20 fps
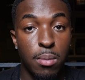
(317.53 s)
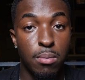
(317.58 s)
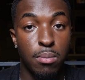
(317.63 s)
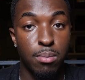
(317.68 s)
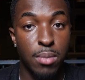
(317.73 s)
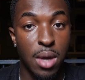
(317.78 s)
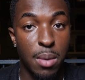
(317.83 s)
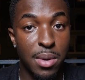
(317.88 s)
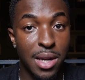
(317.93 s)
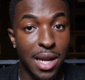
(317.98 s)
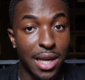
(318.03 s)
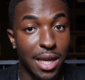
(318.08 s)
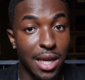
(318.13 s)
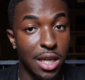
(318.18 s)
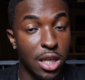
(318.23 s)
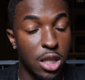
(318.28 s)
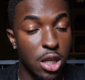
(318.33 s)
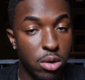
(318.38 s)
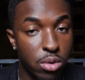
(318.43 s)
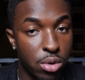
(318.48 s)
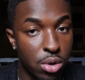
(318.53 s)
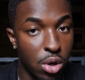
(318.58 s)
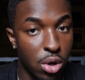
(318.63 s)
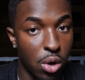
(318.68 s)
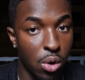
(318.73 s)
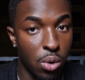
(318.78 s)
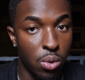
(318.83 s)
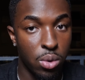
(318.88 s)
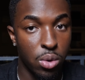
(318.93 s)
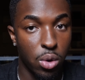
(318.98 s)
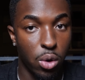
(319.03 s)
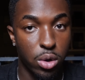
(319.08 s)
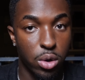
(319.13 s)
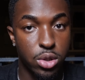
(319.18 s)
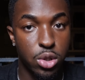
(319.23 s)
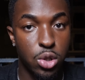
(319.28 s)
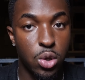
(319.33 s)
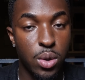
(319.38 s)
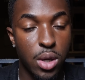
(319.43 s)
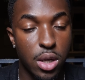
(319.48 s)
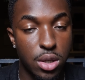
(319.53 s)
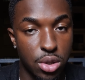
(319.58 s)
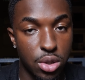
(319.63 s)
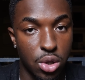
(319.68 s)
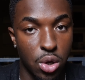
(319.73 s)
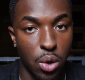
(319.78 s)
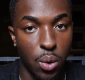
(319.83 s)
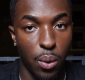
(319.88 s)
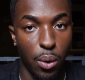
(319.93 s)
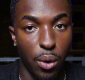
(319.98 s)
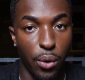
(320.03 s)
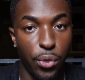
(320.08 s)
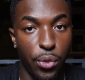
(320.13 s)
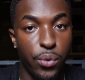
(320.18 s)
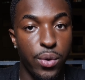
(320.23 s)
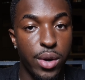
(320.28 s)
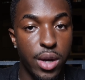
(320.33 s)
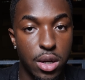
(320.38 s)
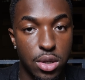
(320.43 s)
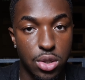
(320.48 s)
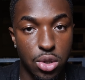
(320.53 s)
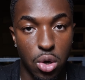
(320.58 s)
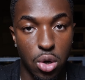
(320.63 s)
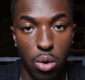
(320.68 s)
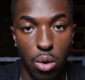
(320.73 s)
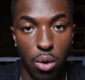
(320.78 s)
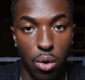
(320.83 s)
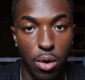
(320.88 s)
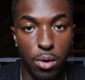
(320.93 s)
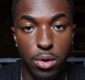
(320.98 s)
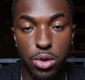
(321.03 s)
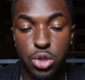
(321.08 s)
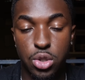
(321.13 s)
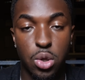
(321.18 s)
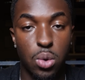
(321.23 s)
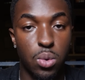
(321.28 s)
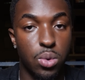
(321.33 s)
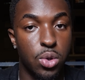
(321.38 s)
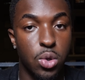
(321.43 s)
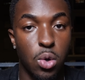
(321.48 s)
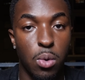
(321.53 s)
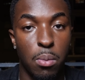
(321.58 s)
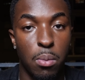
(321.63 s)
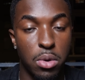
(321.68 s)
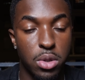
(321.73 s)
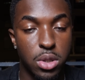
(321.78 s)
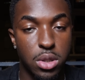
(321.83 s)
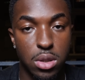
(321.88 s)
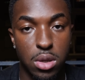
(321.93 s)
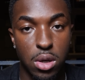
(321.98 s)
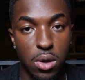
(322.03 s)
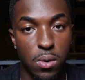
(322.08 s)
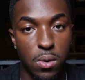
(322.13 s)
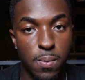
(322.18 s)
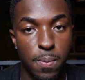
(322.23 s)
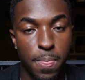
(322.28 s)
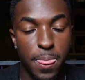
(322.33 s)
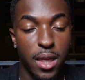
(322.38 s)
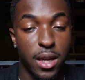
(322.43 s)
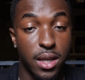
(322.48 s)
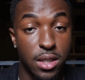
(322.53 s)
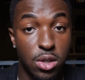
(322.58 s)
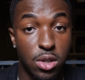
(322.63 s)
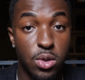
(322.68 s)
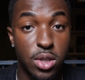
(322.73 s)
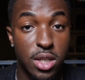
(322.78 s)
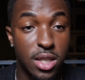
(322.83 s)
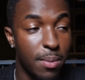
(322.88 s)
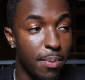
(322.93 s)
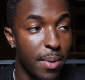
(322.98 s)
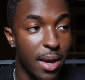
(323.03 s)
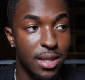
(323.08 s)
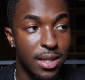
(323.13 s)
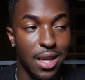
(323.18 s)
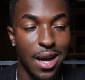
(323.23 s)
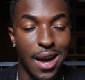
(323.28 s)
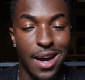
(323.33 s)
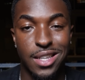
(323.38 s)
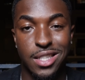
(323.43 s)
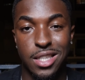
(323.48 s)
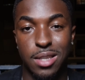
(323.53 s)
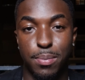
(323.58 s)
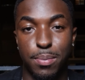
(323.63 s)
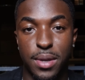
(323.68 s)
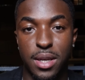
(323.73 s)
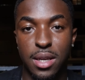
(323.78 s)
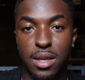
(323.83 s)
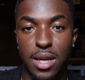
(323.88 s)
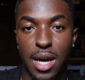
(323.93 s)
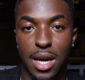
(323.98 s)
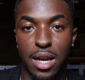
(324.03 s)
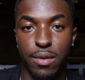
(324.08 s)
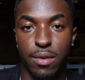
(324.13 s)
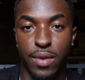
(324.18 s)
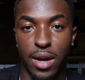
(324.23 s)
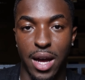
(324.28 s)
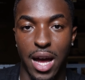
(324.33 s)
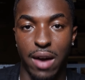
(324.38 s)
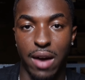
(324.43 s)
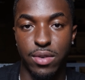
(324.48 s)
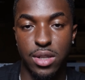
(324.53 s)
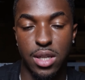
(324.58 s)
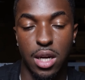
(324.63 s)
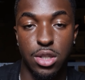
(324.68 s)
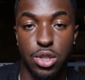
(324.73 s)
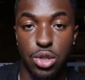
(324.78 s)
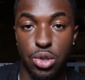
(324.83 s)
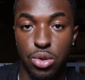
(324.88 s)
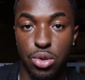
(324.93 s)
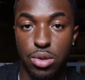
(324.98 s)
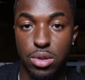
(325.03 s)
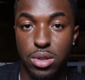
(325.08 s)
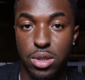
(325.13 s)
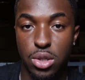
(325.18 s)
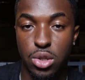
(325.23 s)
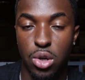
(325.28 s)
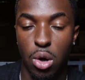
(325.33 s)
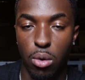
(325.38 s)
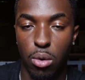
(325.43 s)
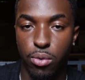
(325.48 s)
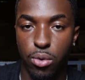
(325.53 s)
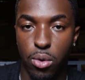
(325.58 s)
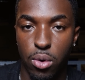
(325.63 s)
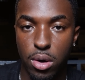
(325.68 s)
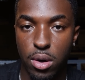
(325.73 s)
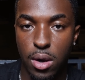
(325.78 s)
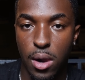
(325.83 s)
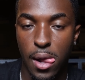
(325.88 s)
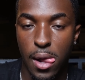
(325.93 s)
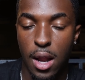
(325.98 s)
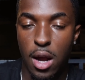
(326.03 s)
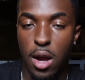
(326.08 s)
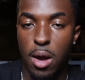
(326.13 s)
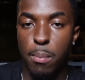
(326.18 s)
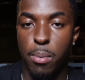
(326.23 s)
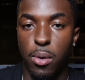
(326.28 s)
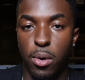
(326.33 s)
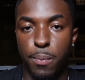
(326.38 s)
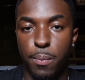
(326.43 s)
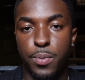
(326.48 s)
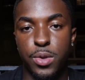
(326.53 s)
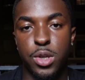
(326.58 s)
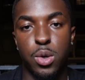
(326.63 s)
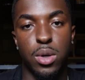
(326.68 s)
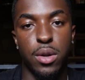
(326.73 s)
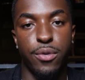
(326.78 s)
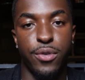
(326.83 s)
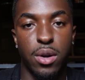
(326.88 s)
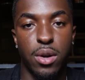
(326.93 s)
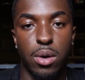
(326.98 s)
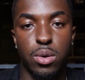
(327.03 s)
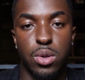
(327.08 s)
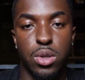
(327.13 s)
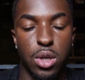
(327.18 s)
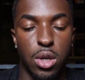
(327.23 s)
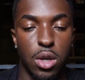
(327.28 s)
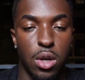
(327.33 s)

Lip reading: maybe like a year ago or 2 years ago or 3 years ago or so and so months ago is usually the best ICP kind of avatar to go for. But you want to figure out